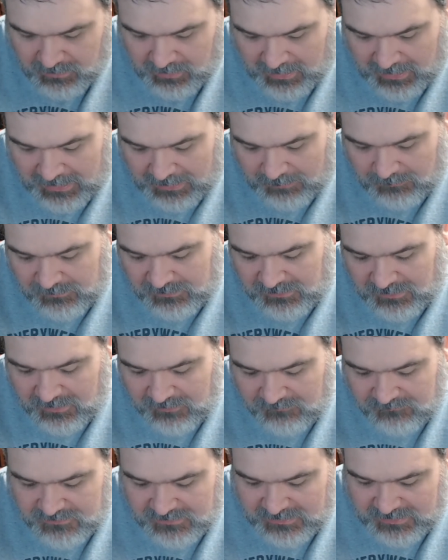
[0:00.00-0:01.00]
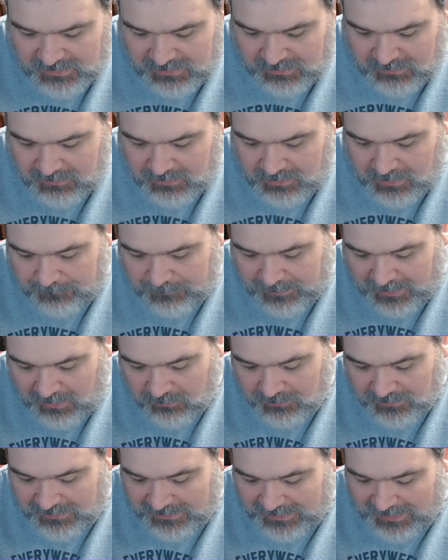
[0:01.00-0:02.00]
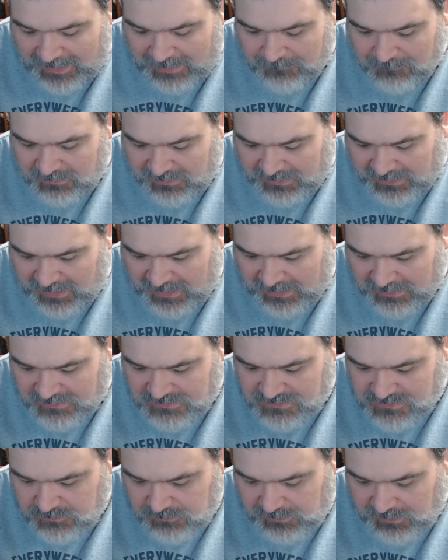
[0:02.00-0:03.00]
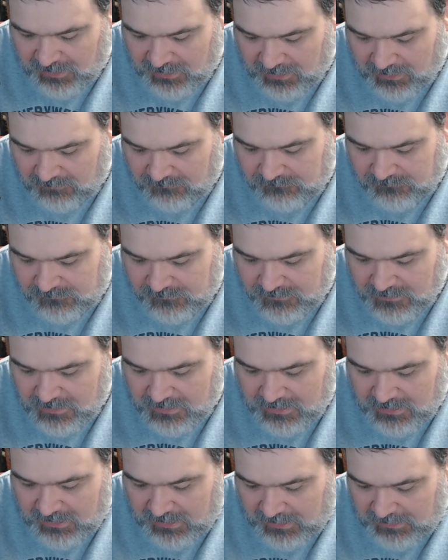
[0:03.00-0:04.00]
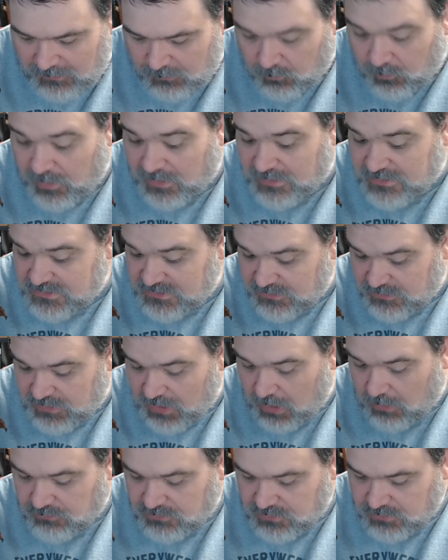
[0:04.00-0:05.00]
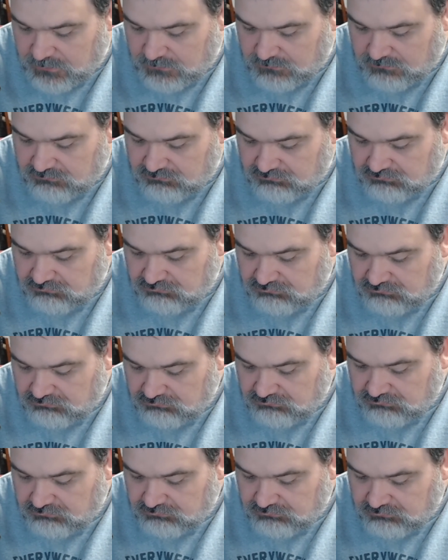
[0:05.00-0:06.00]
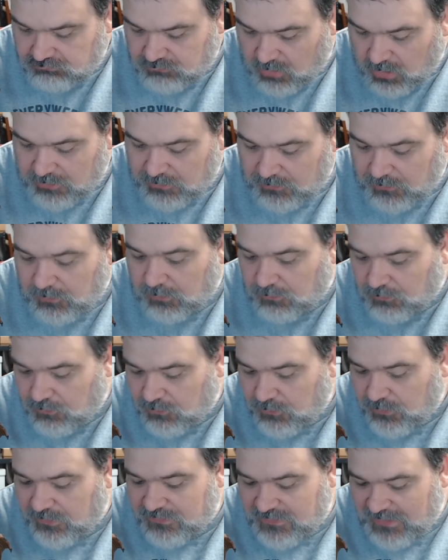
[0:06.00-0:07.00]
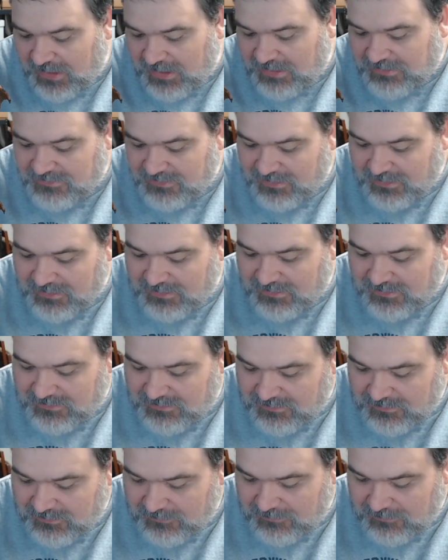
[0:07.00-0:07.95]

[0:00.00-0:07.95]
would love to hear about game mechanics you love and the ones you don't. Are you a rules as is